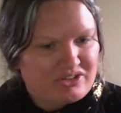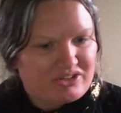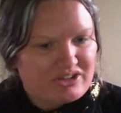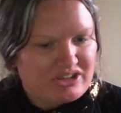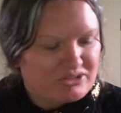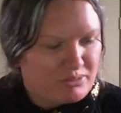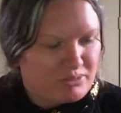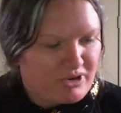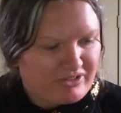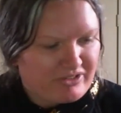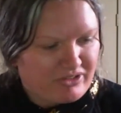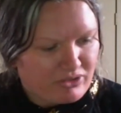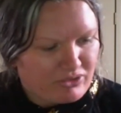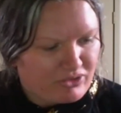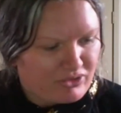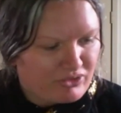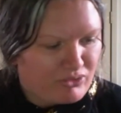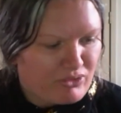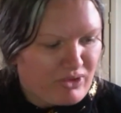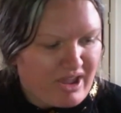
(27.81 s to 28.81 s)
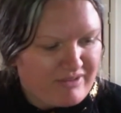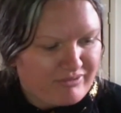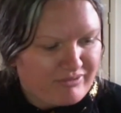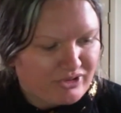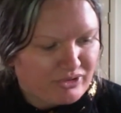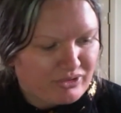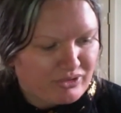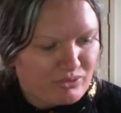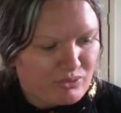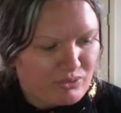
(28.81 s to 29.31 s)
enterprise users who
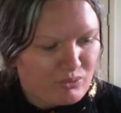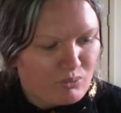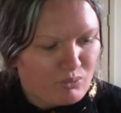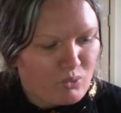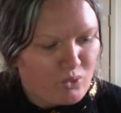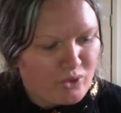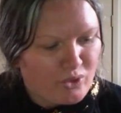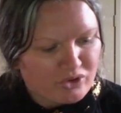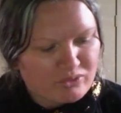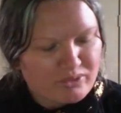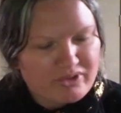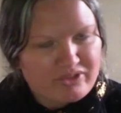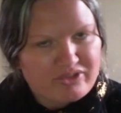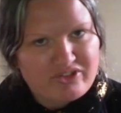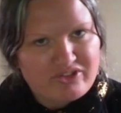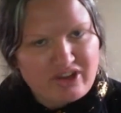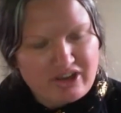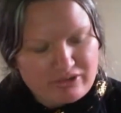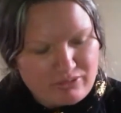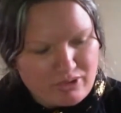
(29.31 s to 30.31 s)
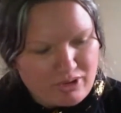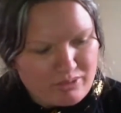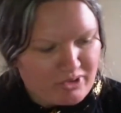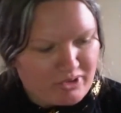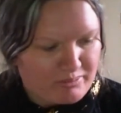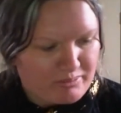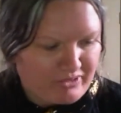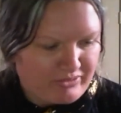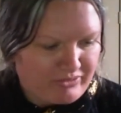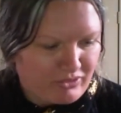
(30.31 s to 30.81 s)
haven't worked with
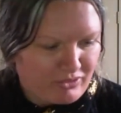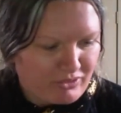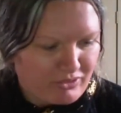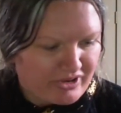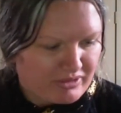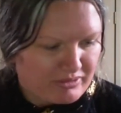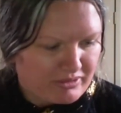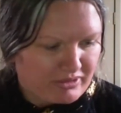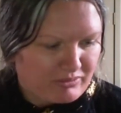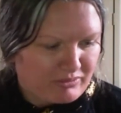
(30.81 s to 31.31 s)
DataRobot before,